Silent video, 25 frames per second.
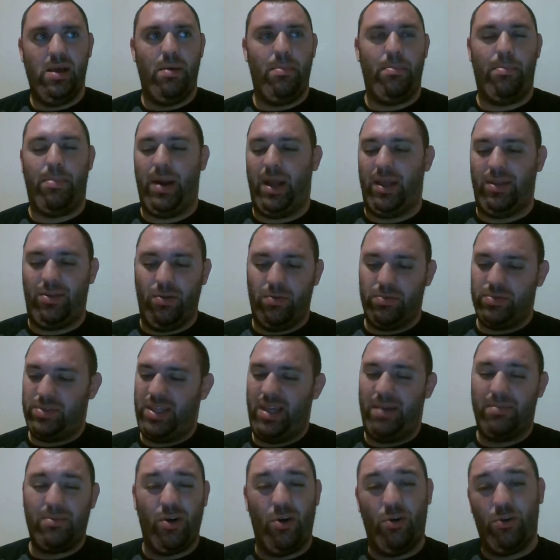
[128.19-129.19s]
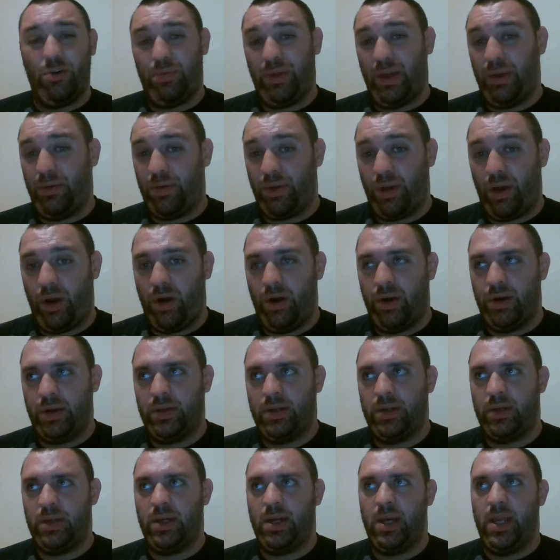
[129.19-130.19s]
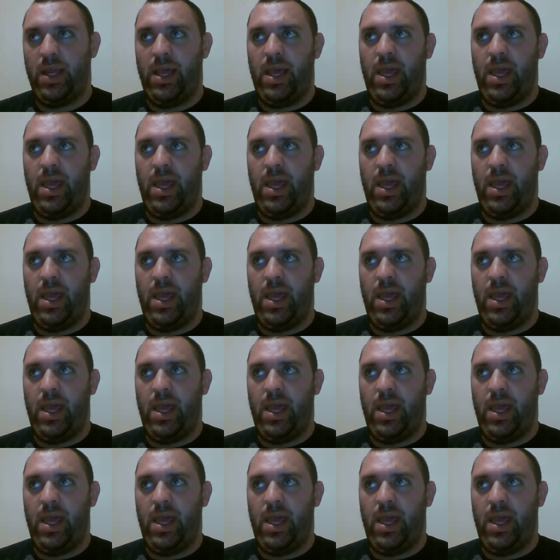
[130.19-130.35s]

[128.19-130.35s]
but I don't see him going to play with Harden,